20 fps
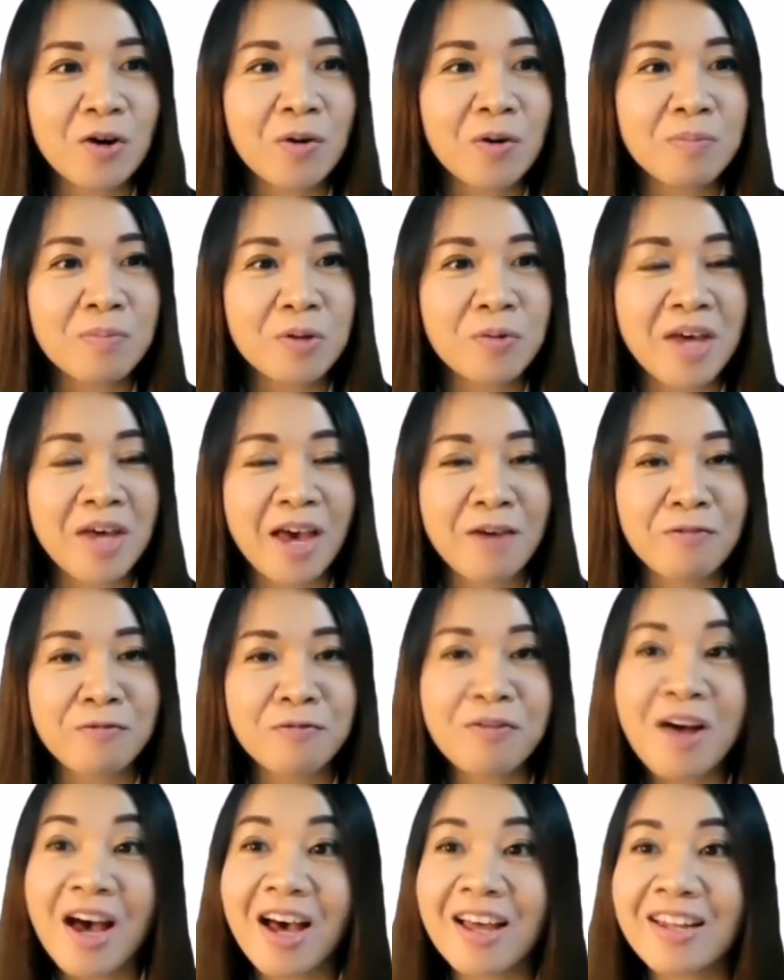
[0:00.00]
hope you will have
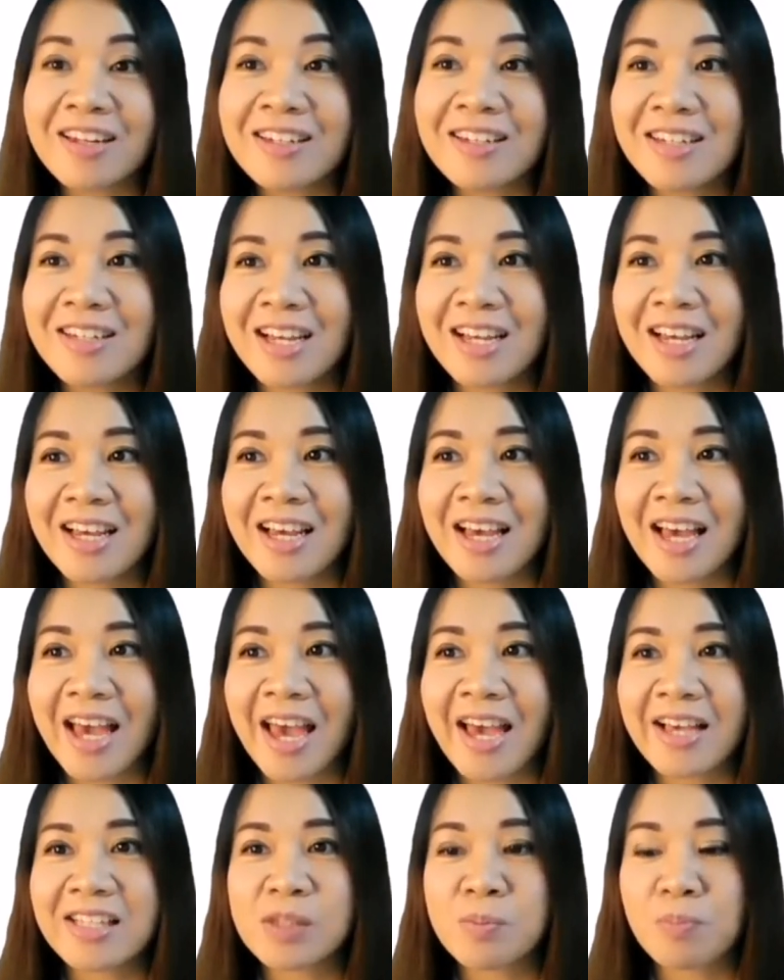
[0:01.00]
fun
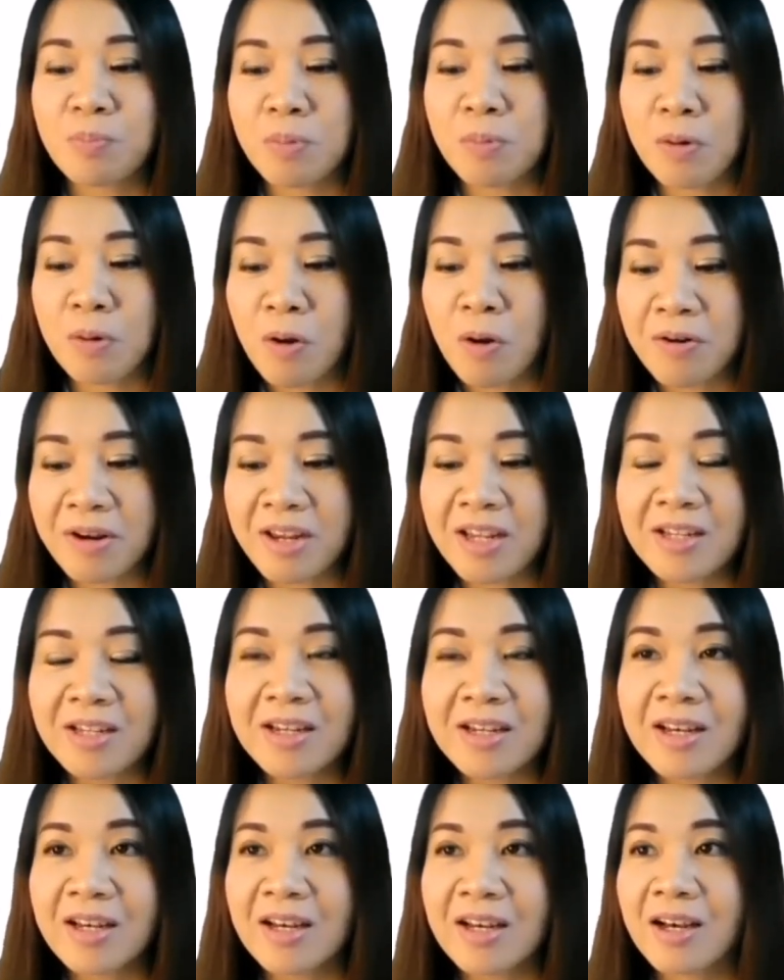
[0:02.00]
exploring
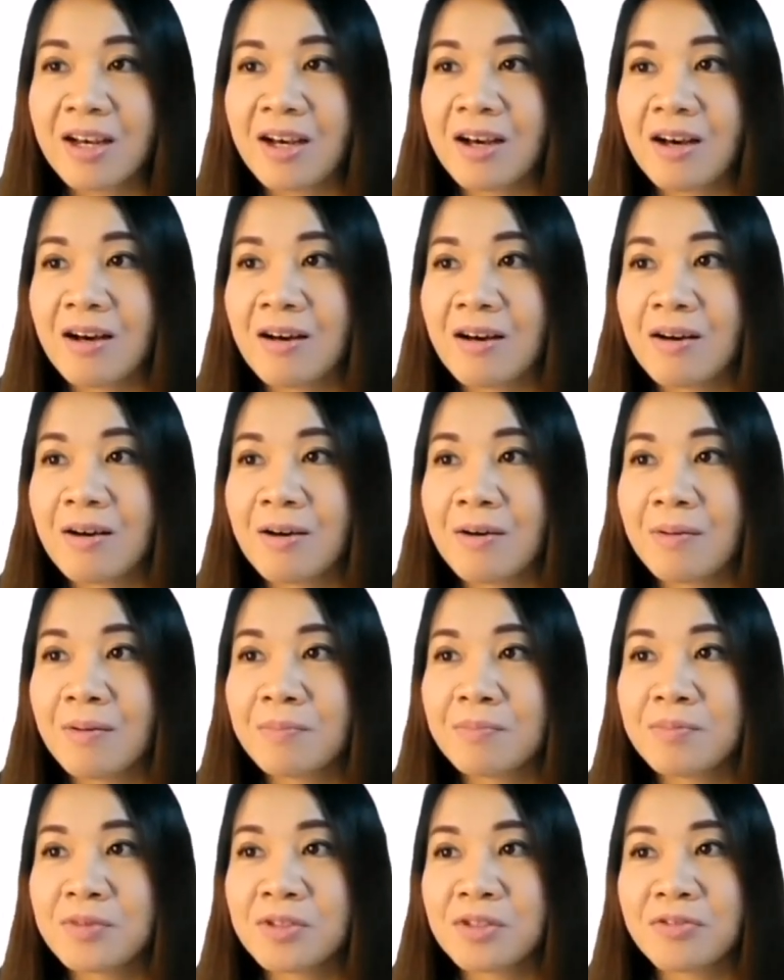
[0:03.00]

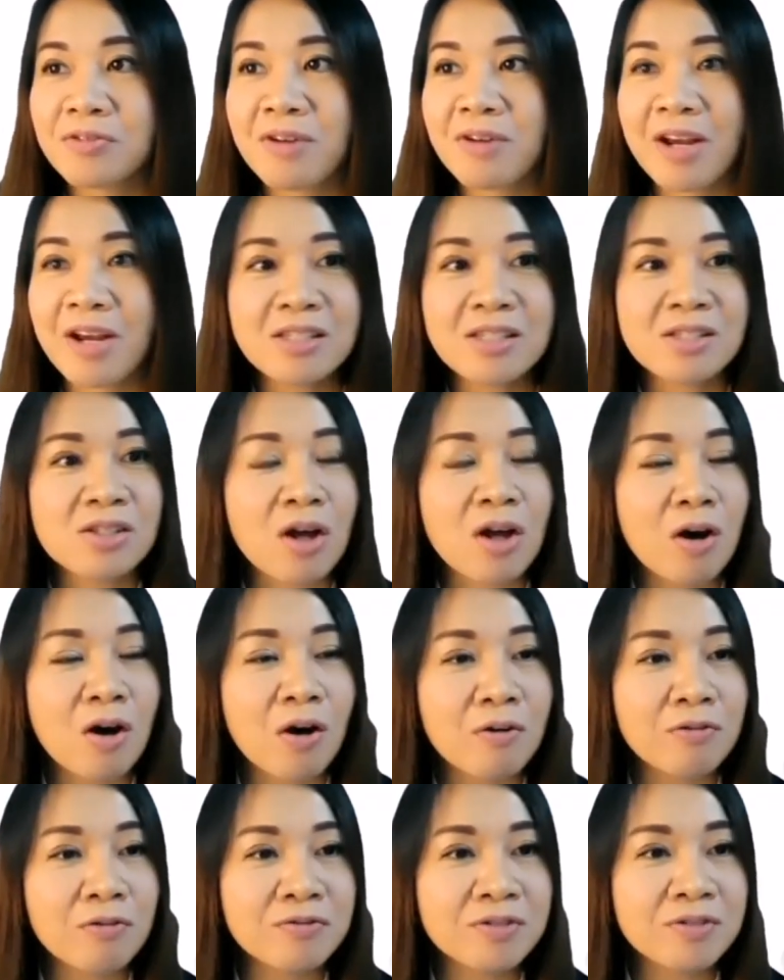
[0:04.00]
the rest of